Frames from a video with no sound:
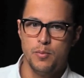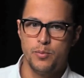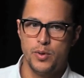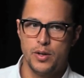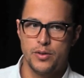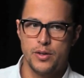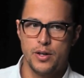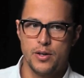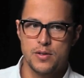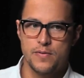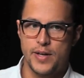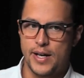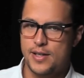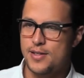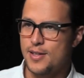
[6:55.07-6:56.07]
but there's
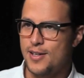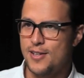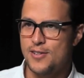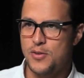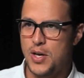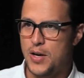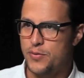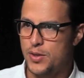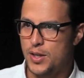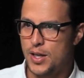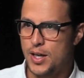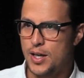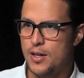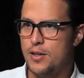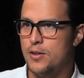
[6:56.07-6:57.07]
vaccines you have to
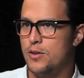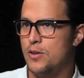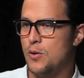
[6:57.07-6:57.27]
get.